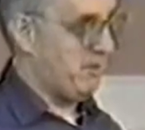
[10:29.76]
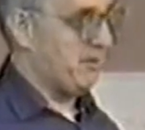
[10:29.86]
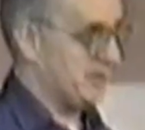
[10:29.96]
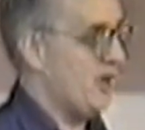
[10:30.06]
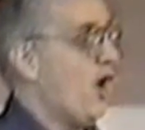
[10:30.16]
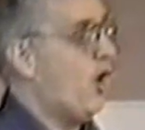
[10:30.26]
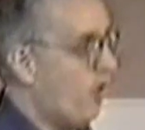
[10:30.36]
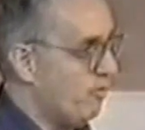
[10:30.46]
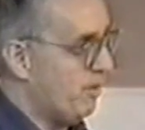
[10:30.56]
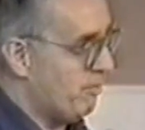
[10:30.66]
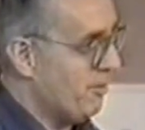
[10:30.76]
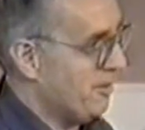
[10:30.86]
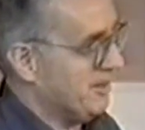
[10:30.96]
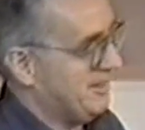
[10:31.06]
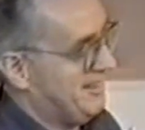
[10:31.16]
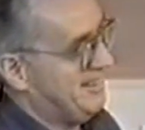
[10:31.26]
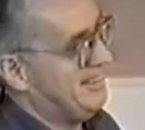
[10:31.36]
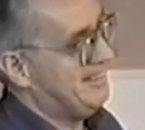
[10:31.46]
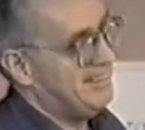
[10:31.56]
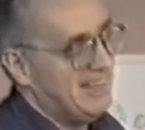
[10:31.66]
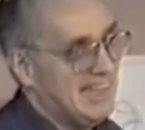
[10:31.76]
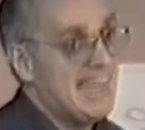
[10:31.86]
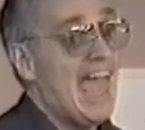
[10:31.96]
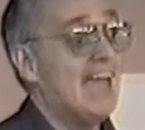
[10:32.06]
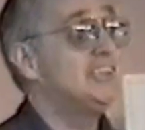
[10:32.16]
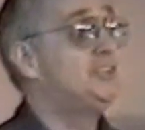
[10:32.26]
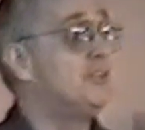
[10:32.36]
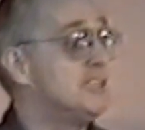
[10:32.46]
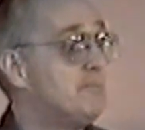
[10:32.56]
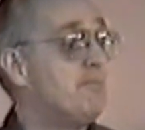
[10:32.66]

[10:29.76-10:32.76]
spirit overboard. Cast your